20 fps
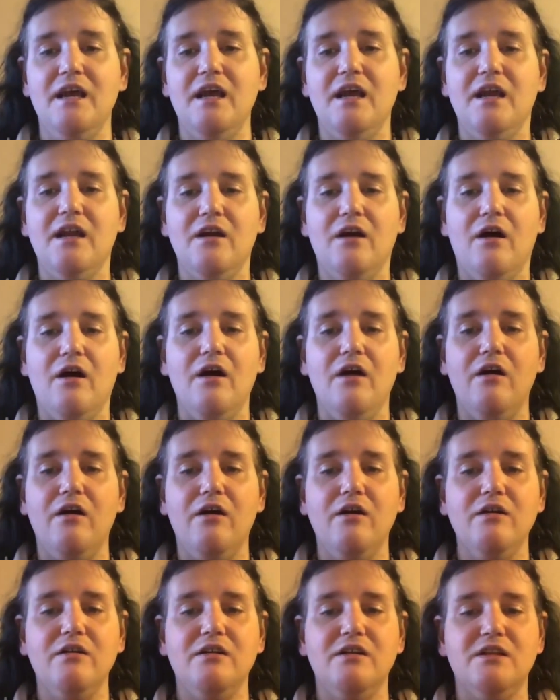and our
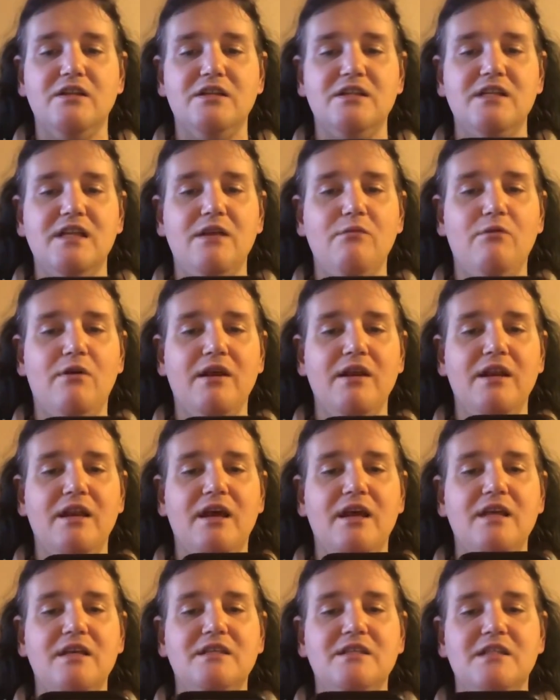Earth, the
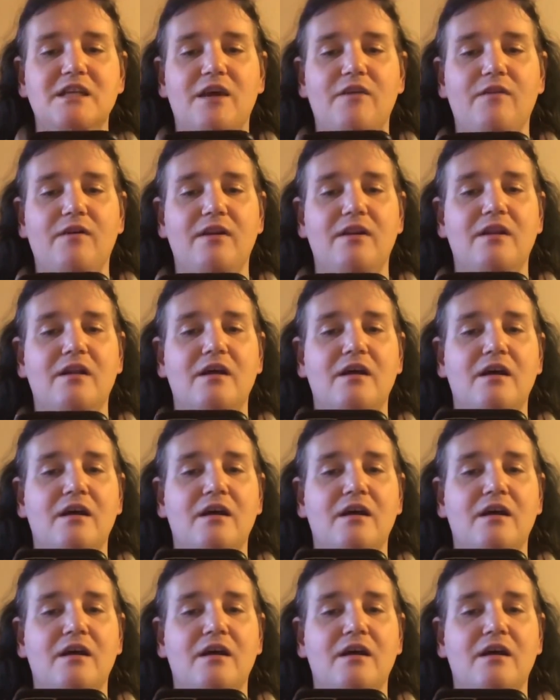C197,